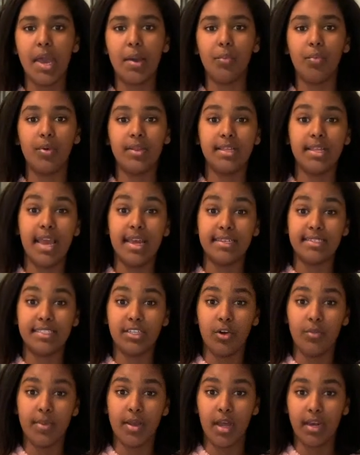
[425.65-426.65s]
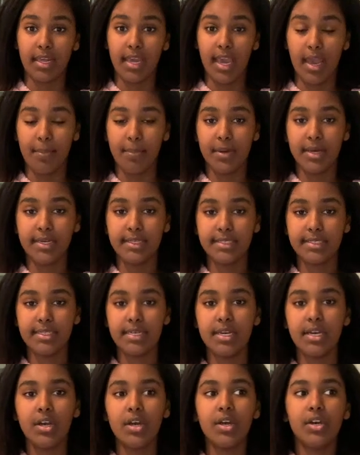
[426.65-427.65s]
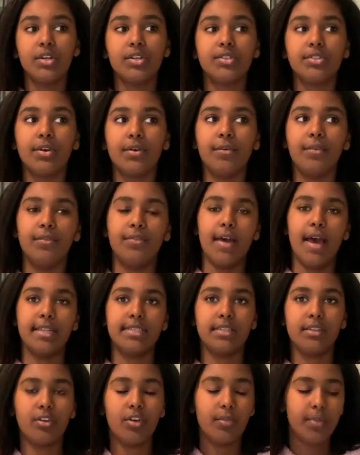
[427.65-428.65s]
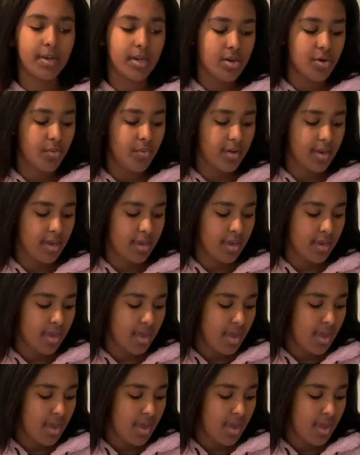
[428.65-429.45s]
with and still be on campus, so that's a little bit annoying.